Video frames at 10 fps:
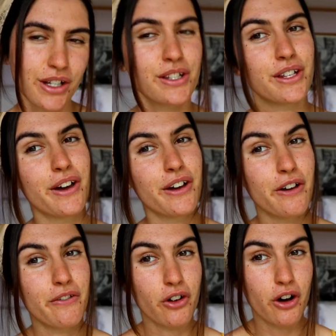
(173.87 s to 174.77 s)

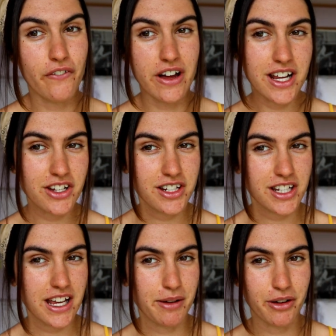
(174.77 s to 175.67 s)
So for foundation
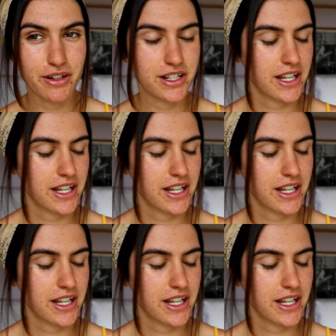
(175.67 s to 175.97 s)
today, I'm going to